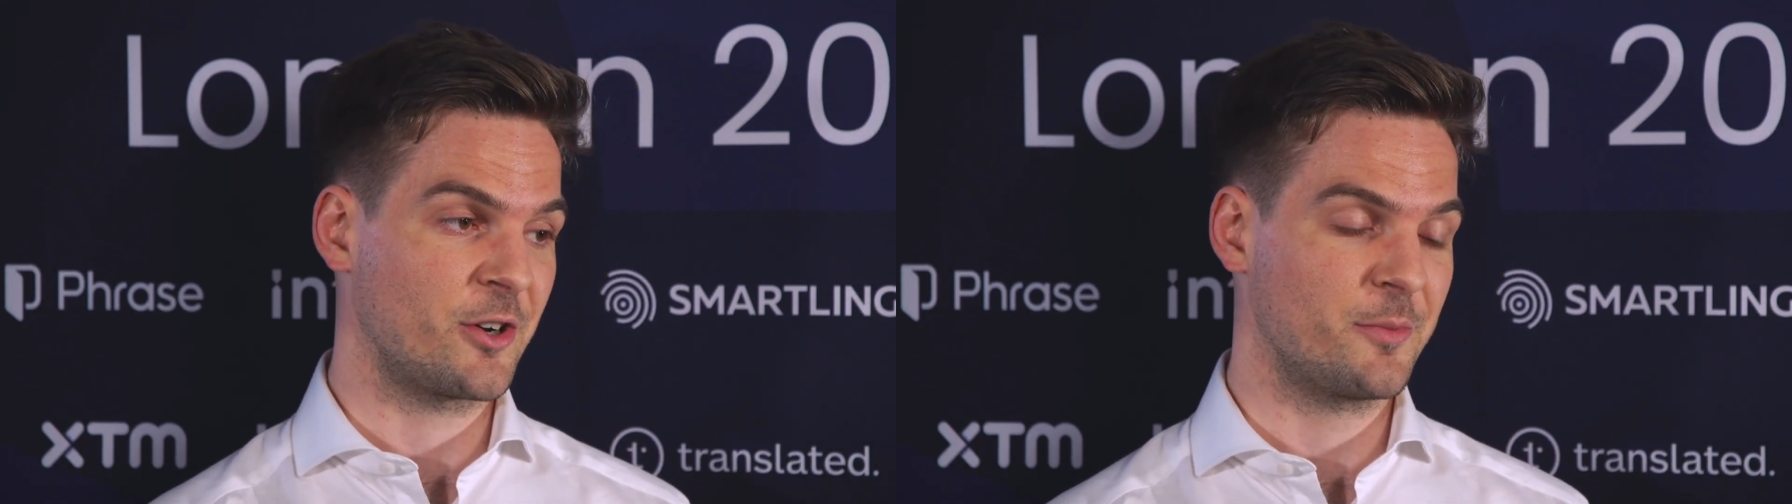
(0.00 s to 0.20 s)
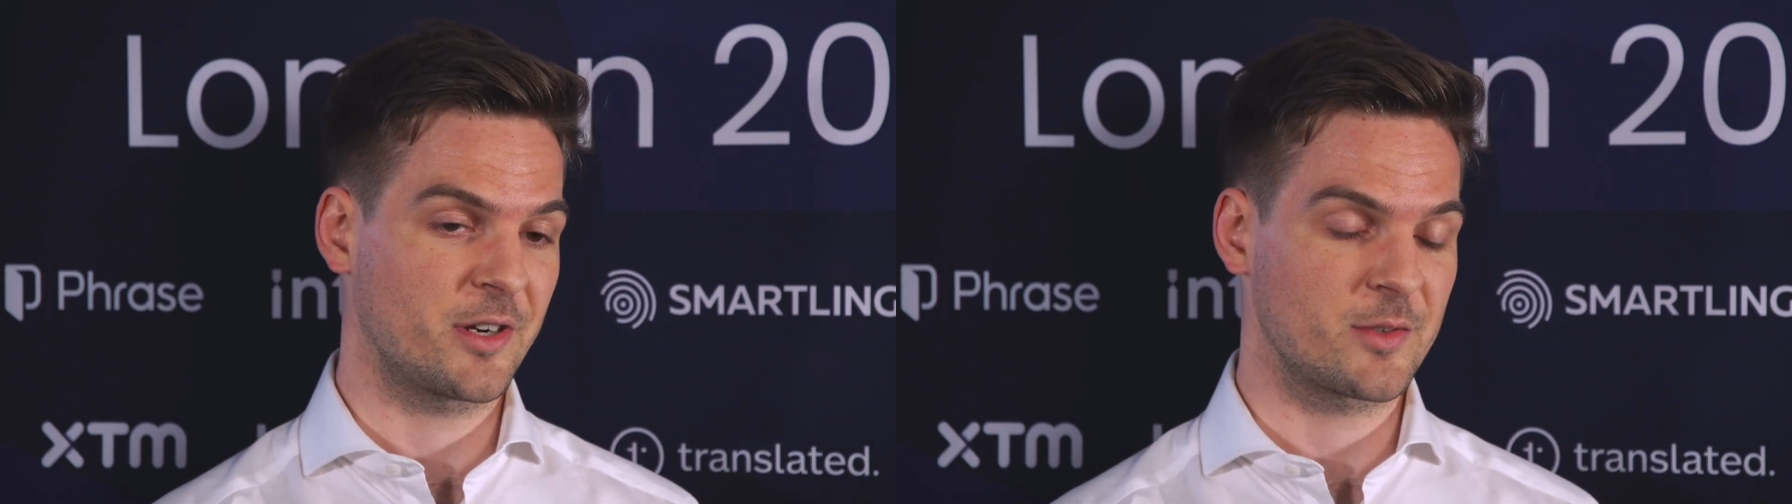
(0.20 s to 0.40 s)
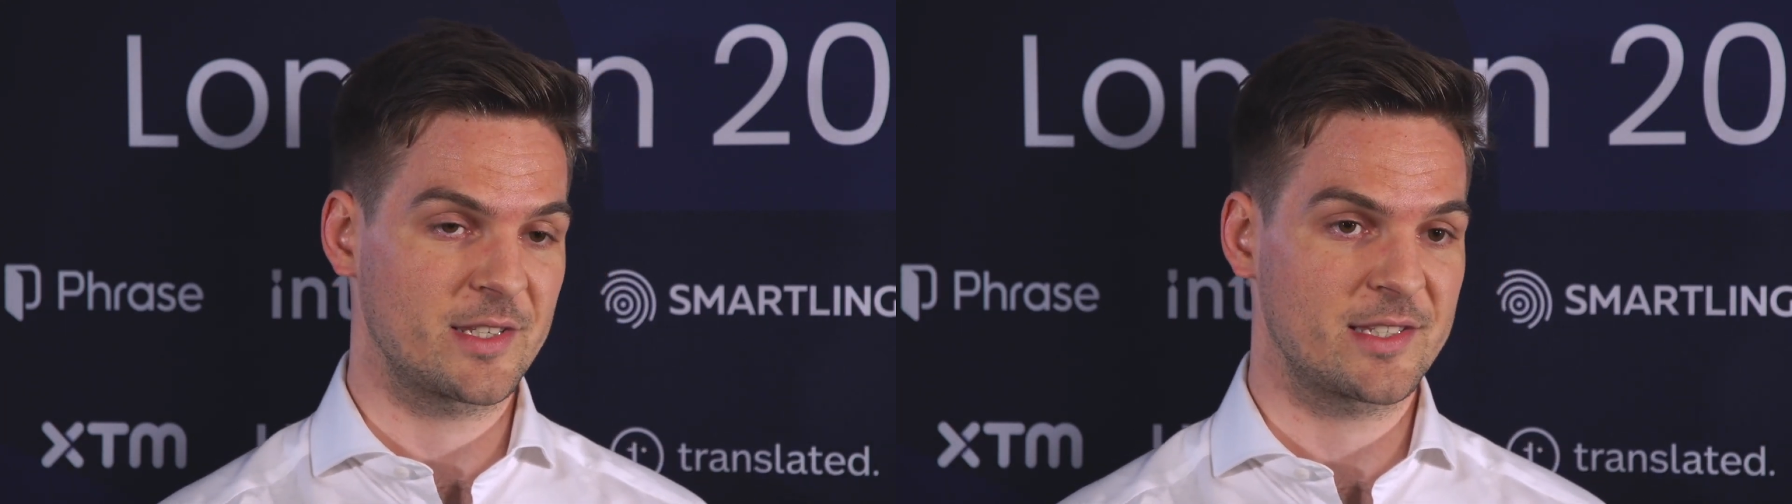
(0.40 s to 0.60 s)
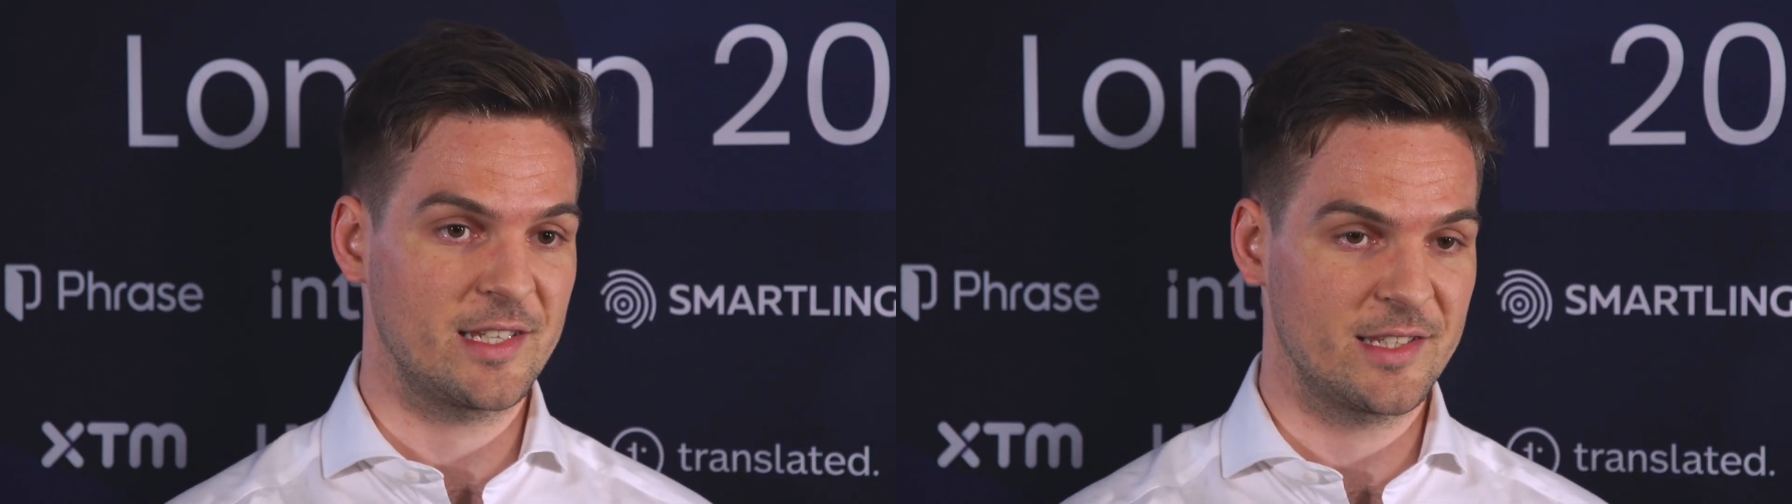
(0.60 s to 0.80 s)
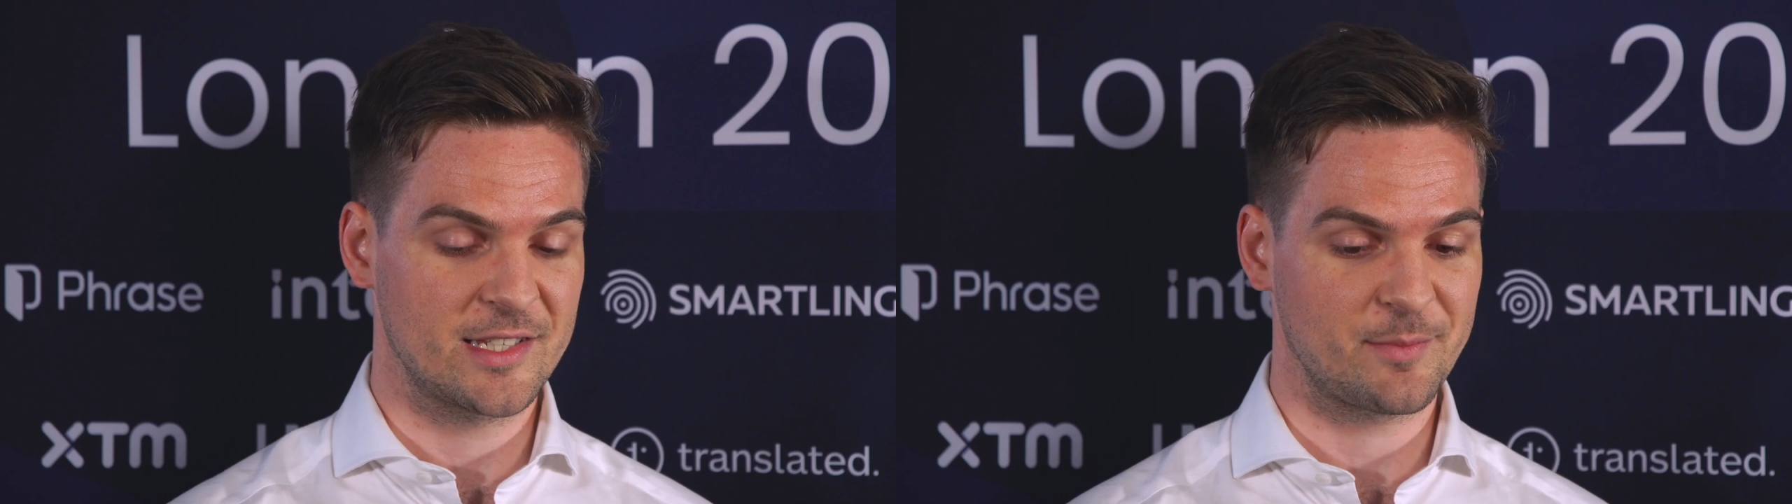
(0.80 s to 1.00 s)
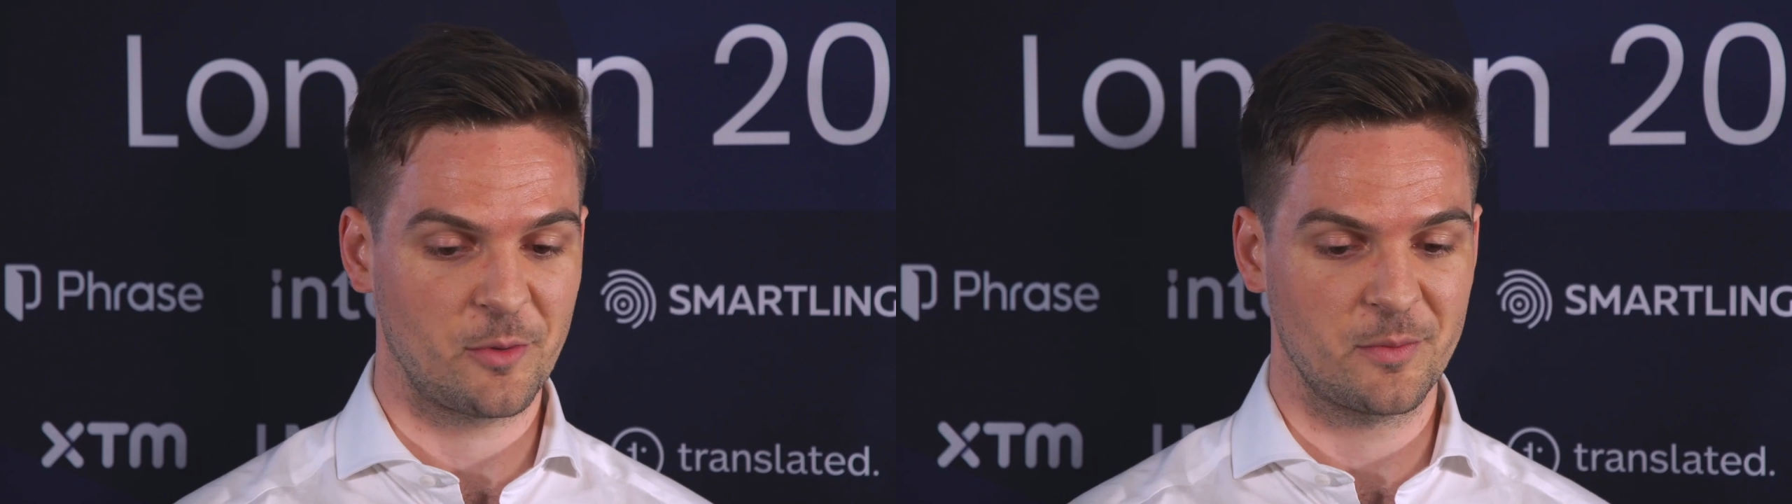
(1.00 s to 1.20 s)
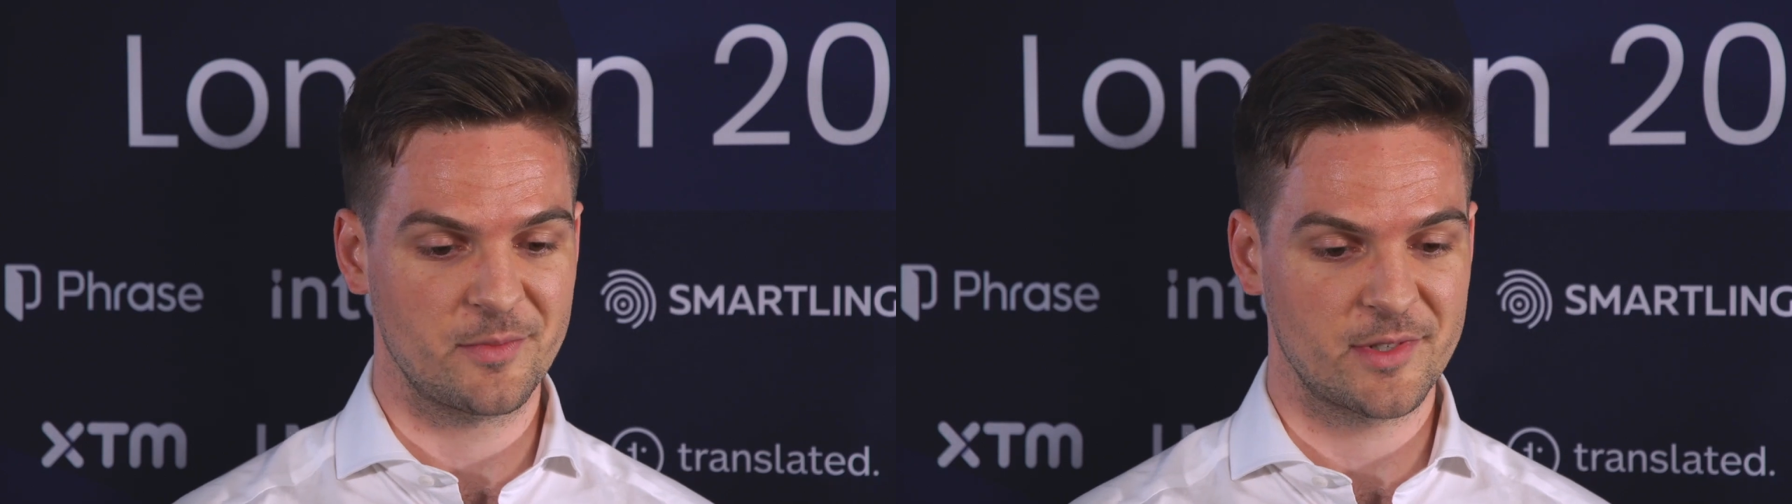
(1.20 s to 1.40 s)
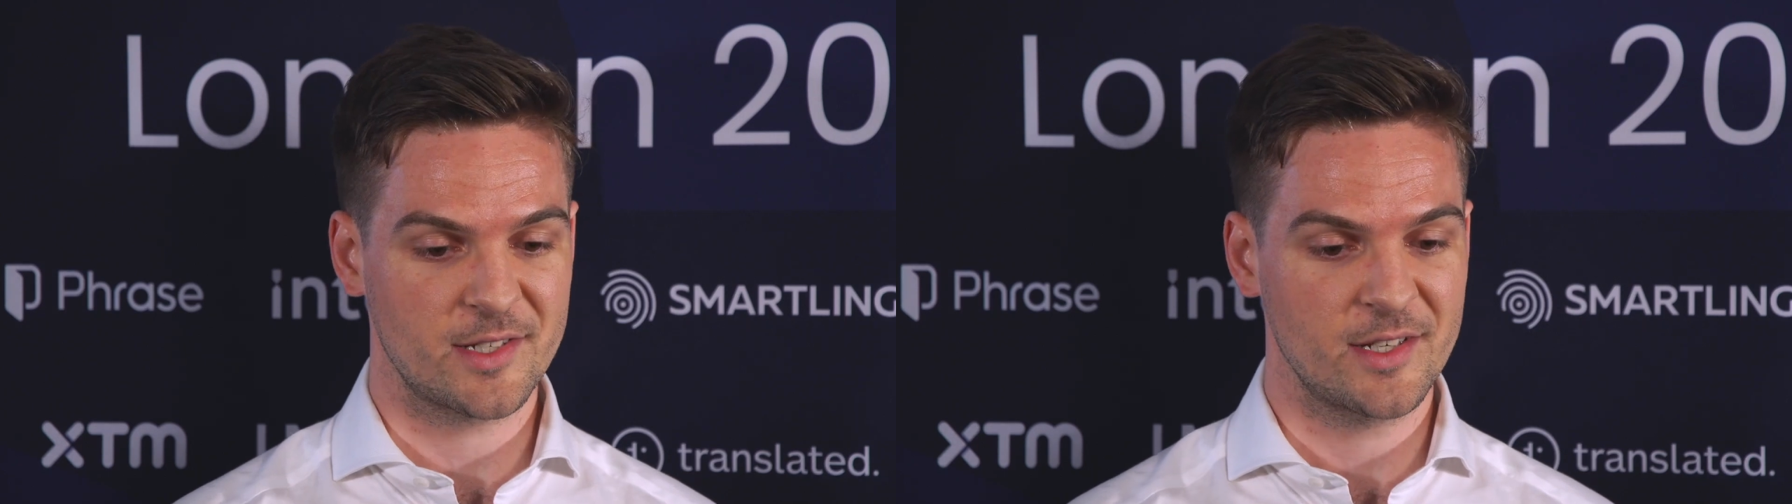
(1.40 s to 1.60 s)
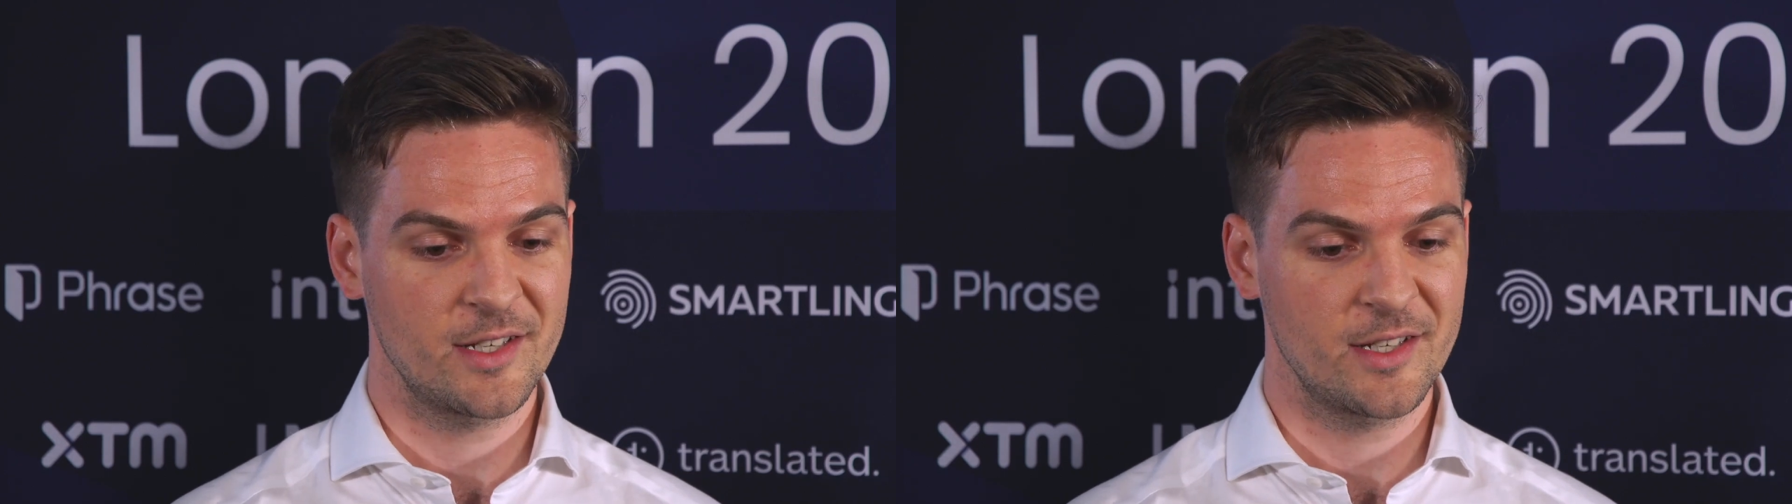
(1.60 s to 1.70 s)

because we see these problems